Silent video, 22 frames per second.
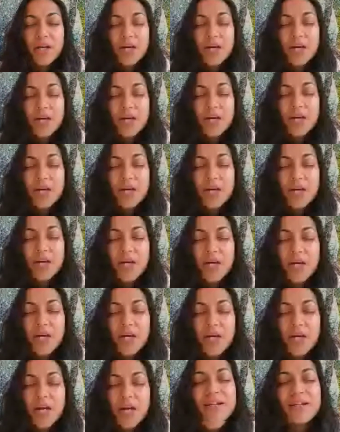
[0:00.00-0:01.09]
that
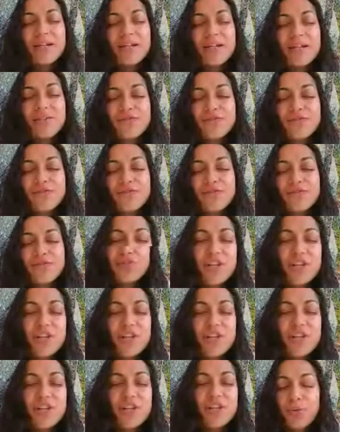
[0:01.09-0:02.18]
frustration or
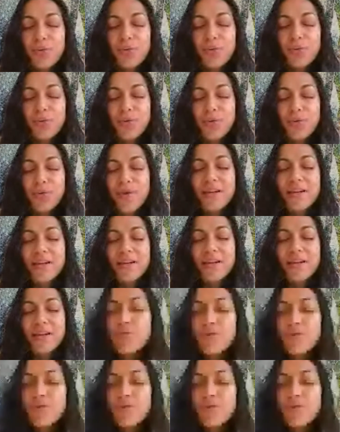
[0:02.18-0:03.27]
that doubt or
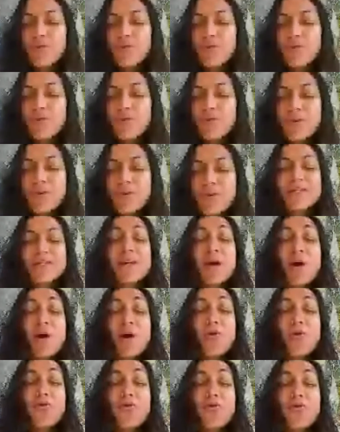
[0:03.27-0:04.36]
whatever
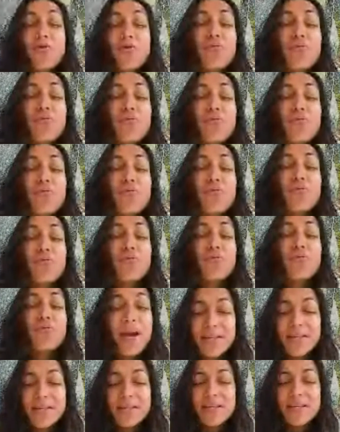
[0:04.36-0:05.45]
arises
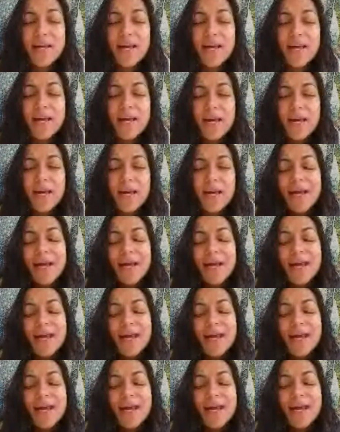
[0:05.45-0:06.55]
is kind of getting in
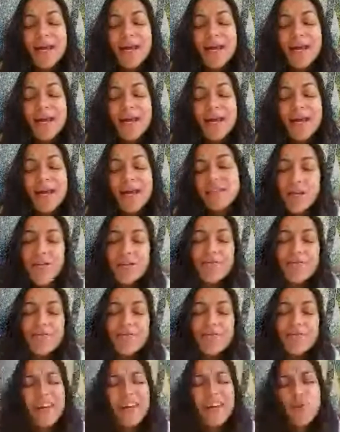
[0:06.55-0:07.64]
the way of
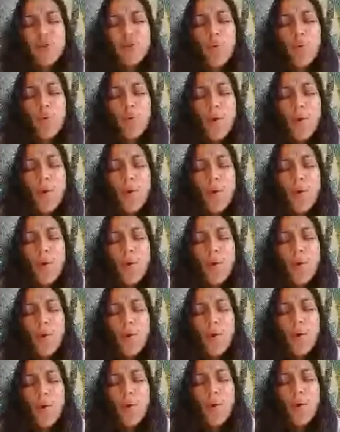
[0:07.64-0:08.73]
us being, and that's
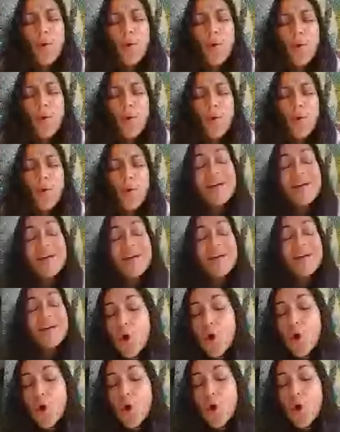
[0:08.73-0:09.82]
okay. It's again a
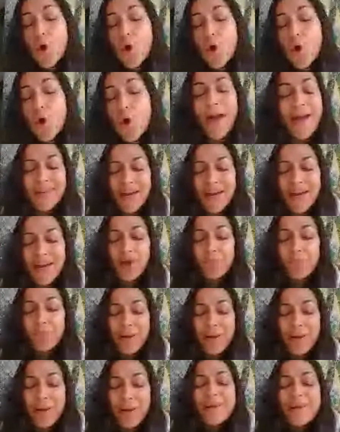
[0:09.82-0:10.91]
completely
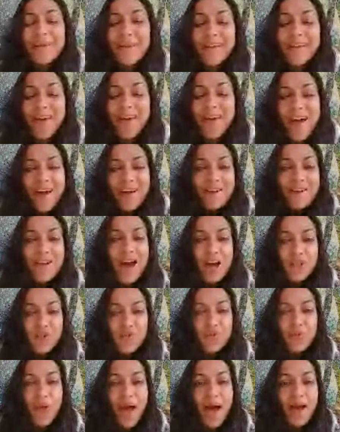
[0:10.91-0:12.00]
natural
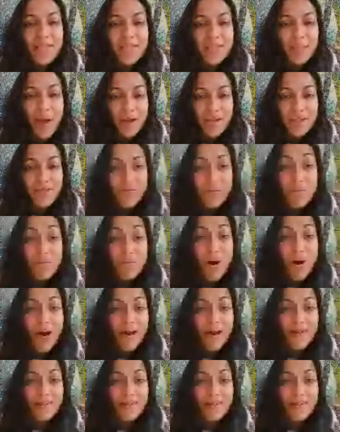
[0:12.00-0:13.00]
aspect of the mind.